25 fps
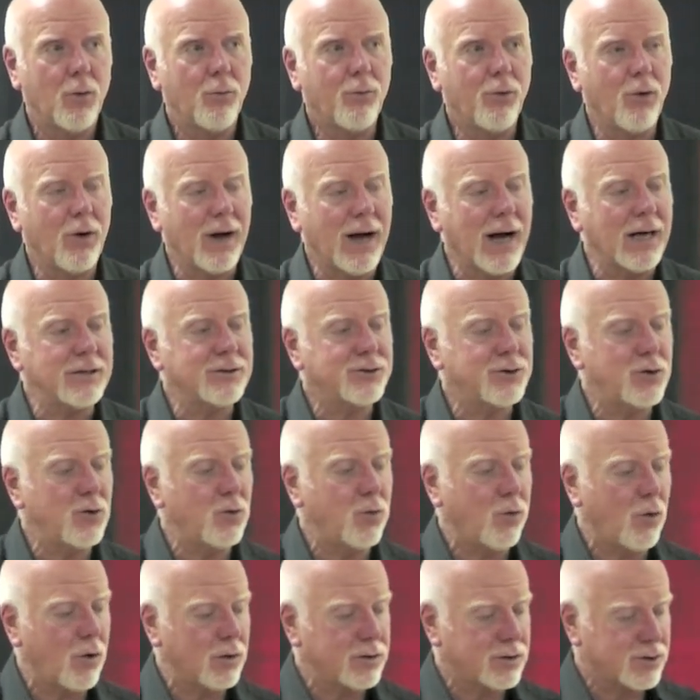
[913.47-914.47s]
But as
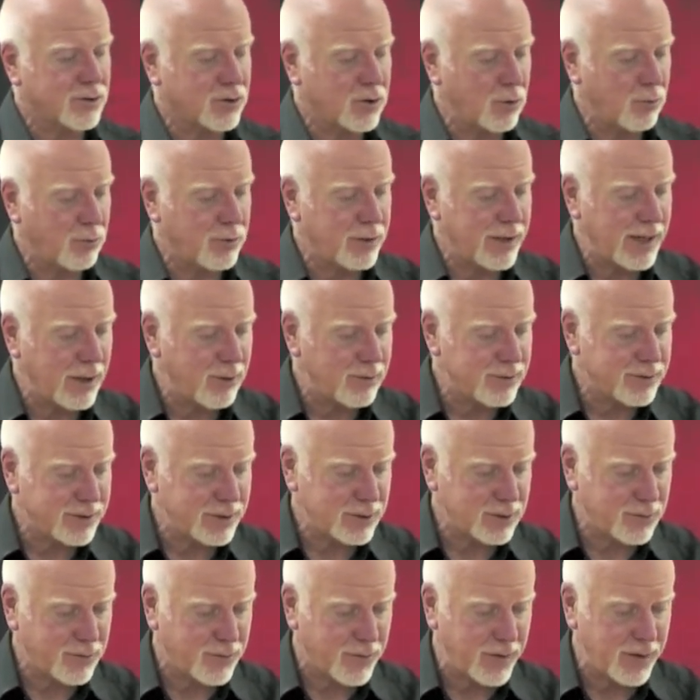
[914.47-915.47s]
you wash somebody
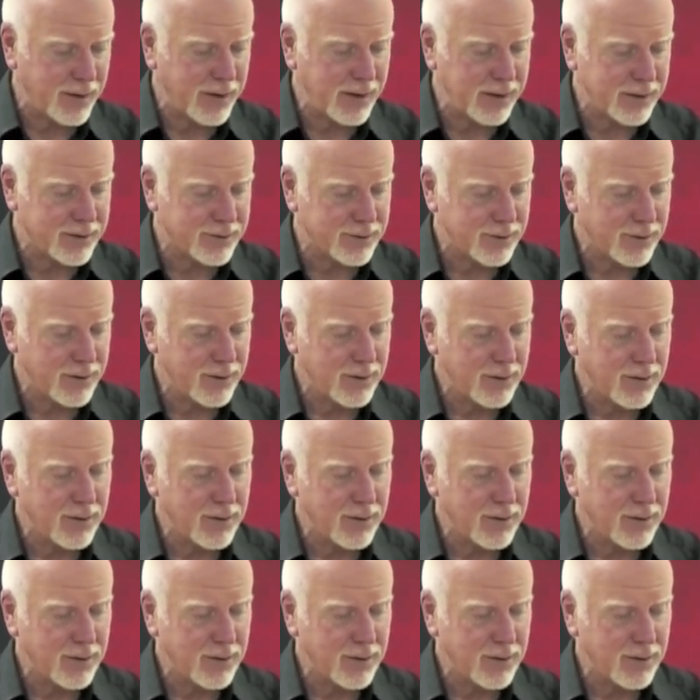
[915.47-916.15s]
else's feet,